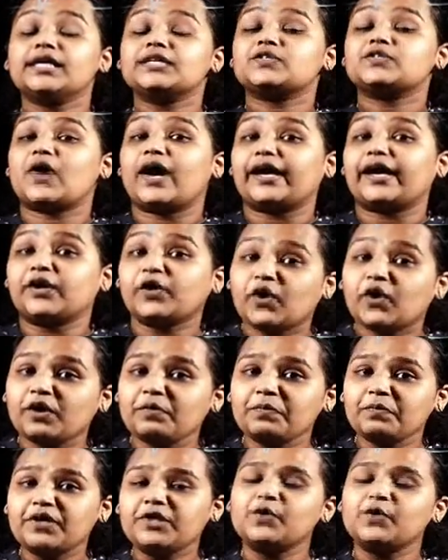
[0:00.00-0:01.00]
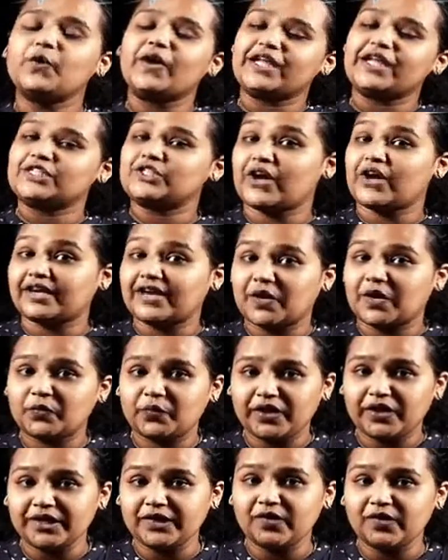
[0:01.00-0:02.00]
So I hope you enjoyed our
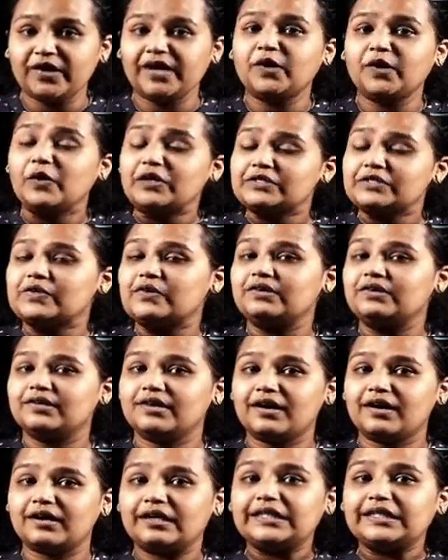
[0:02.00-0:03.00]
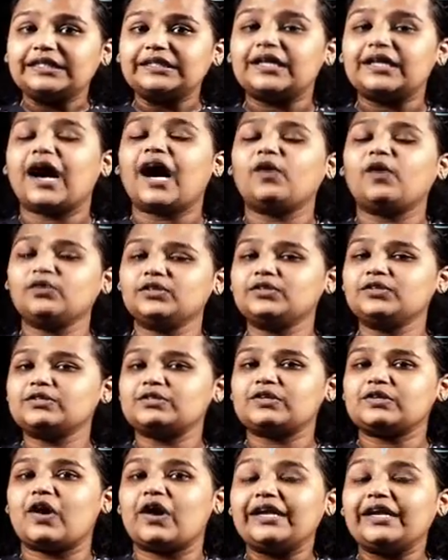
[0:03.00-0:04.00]
video and also learned how to
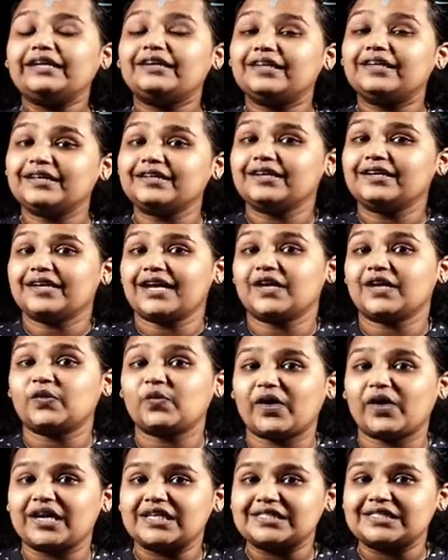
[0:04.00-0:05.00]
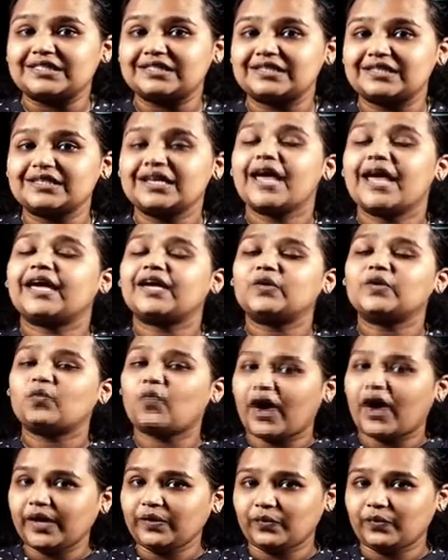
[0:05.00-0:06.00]
solve linear equation in
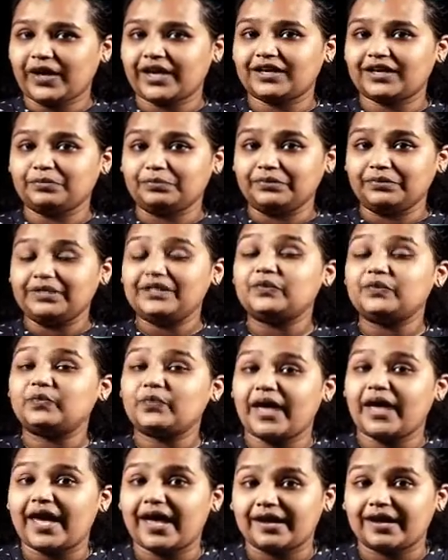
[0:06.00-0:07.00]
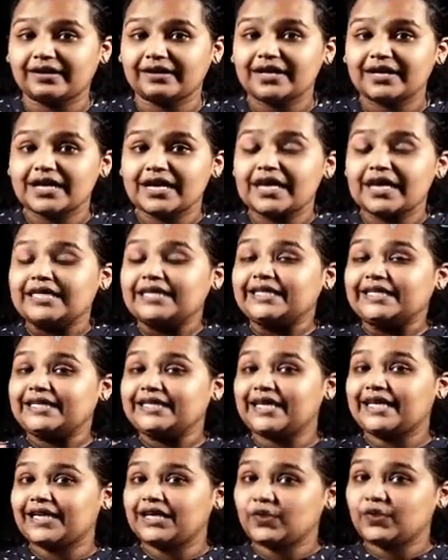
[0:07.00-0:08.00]
one variable where
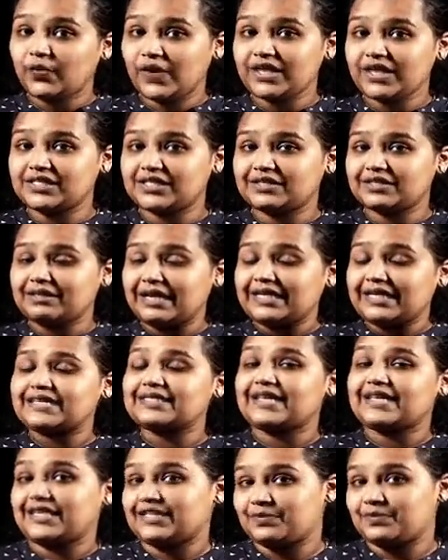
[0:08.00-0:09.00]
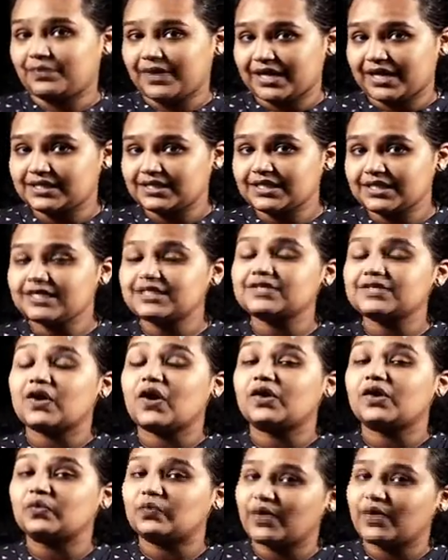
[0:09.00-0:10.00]
linear equation, that is expression, is
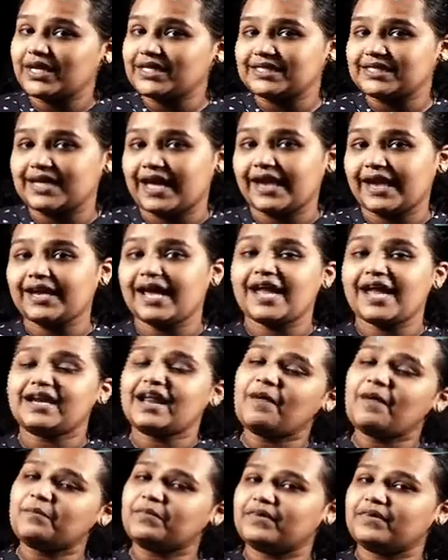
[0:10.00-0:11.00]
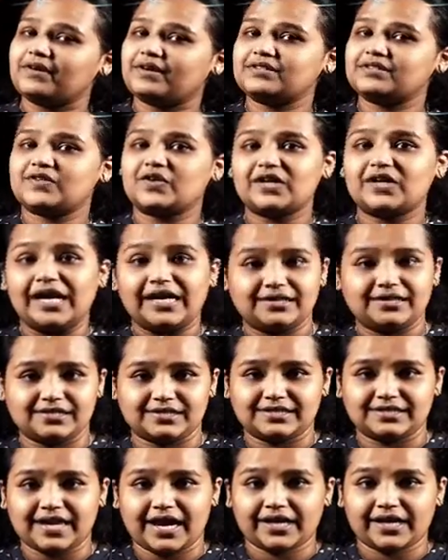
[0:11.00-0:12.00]
on one side and numbers on the other
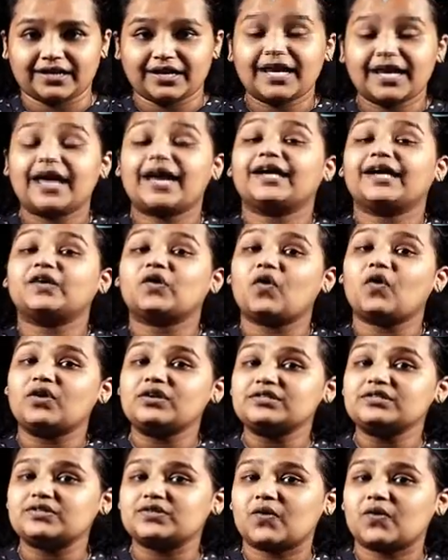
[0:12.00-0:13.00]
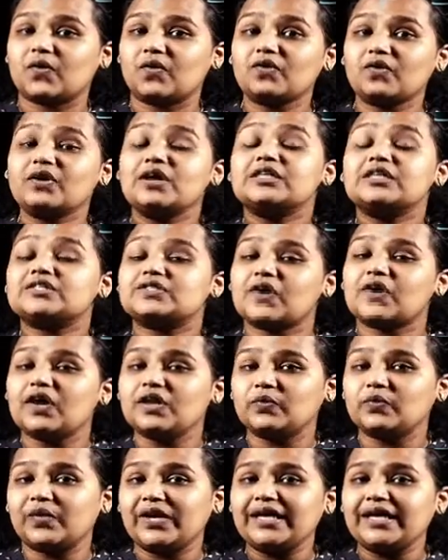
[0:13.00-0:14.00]
side, and also
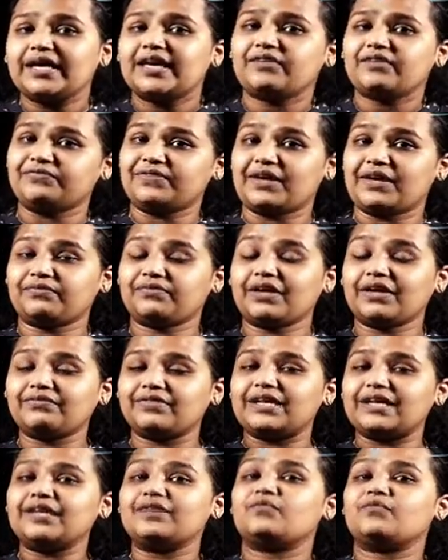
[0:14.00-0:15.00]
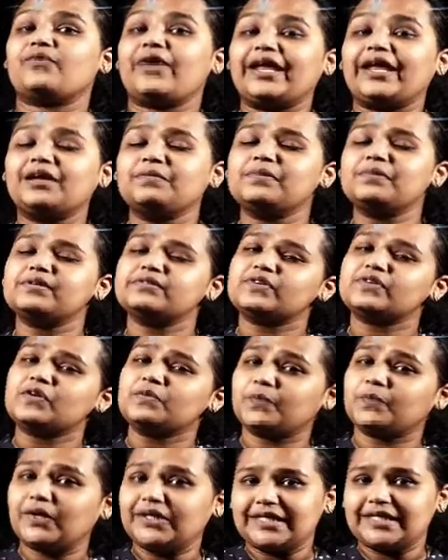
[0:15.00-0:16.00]
solving if they have given variables
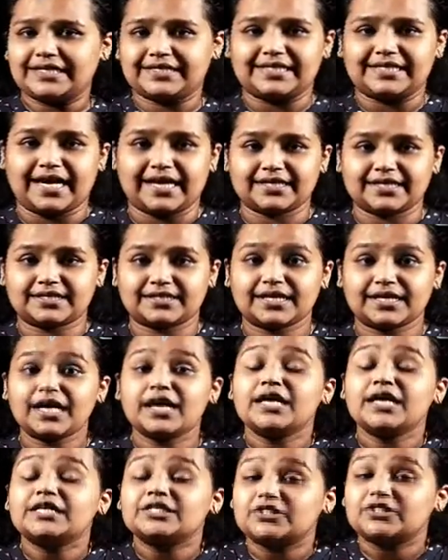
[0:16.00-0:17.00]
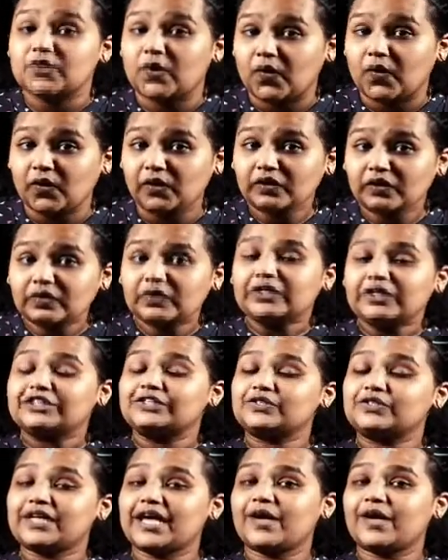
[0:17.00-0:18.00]
on both the sides. So
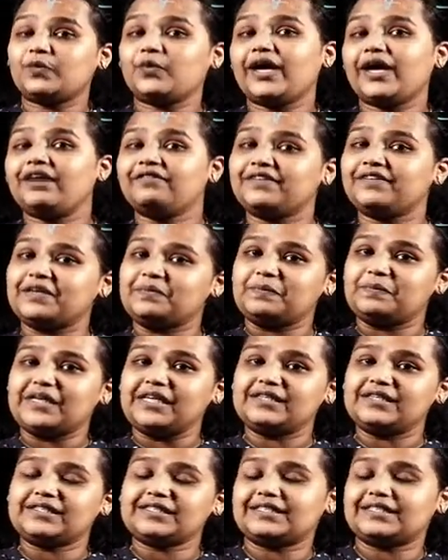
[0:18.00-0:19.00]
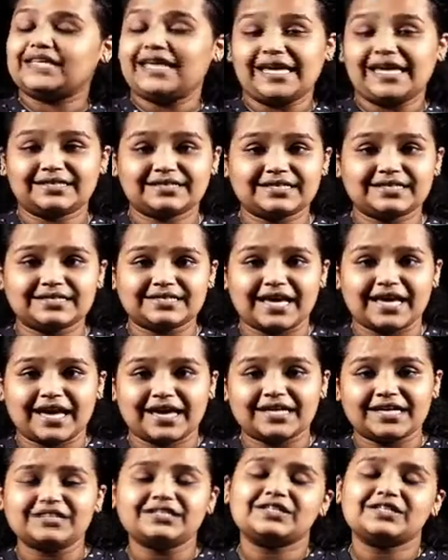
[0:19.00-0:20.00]
today we have completed the
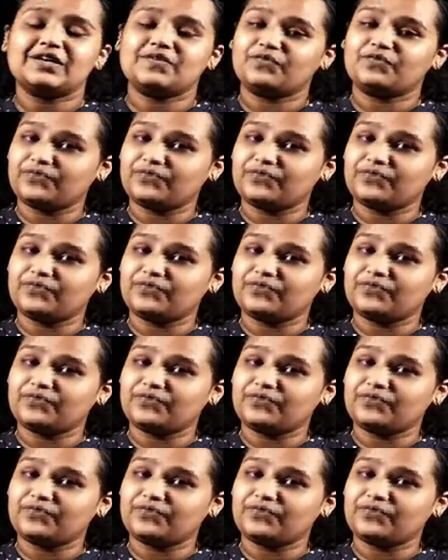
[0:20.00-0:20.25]
exercise.